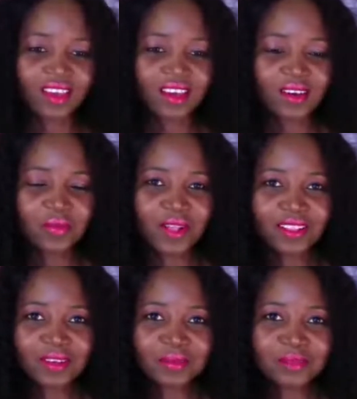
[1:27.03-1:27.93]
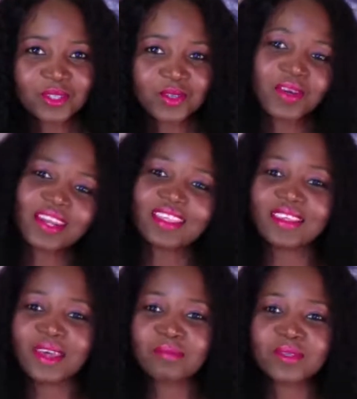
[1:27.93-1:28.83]
Welcome to another
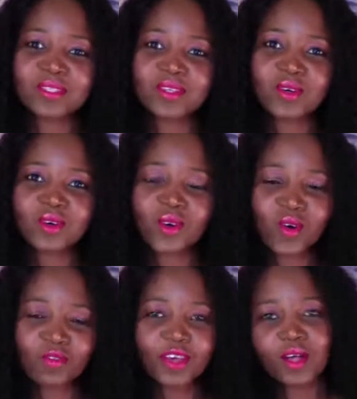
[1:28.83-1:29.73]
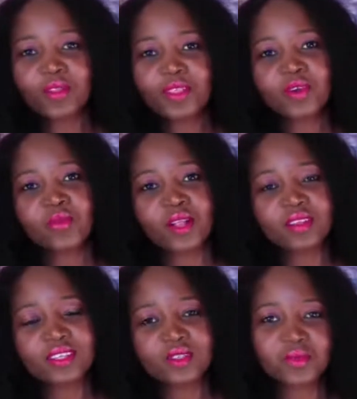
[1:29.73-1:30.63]
episode of Health and
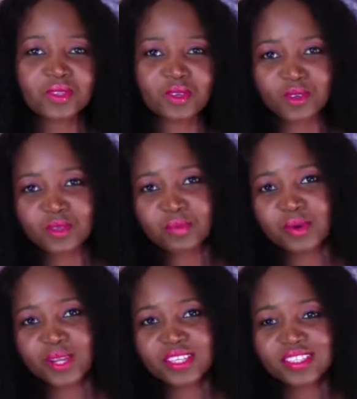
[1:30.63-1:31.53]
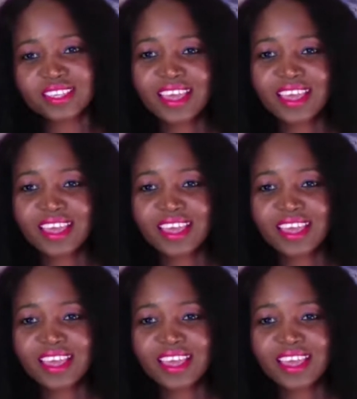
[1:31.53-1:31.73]
Wellness with Dr. Praise.